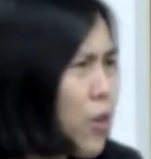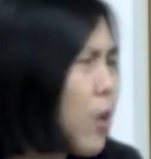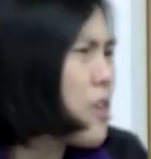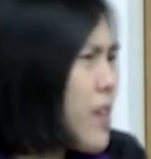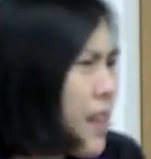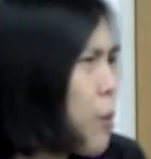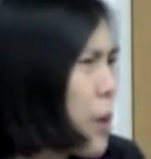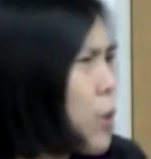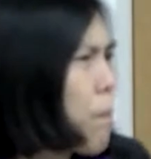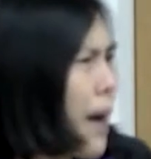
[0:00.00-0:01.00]
You know, it's like
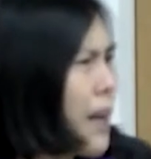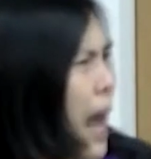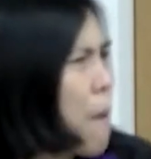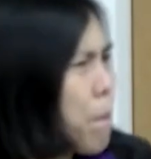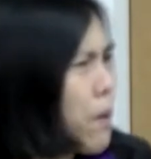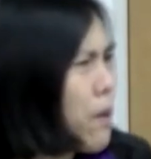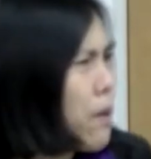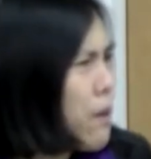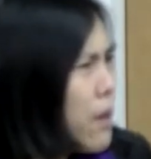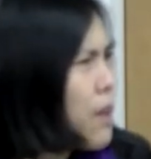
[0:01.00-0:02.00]
when you buy the
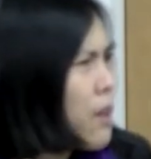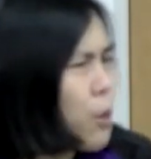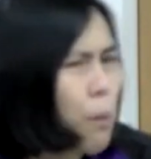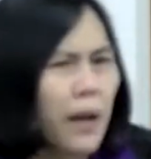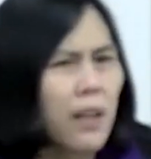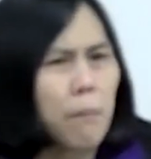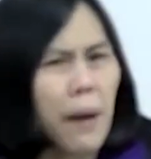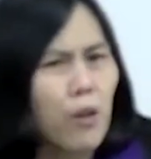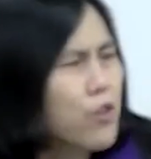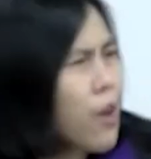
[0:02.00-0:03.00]
Apple, you buy the
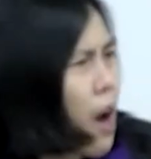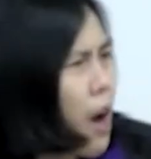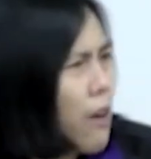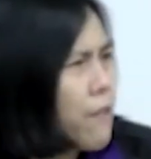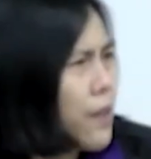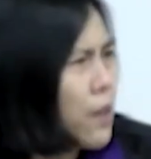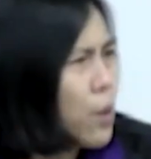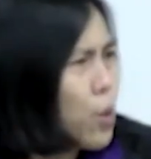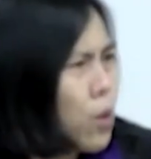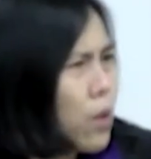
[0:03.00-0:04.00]
Microsoft, uh,
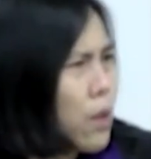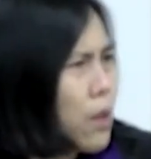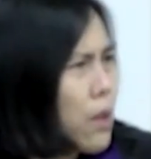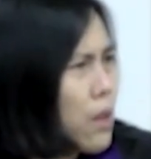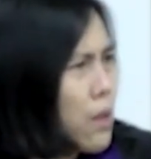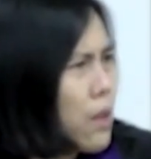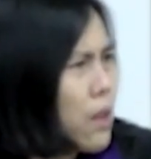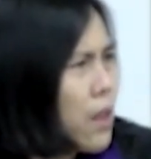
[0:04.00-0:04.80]
Google,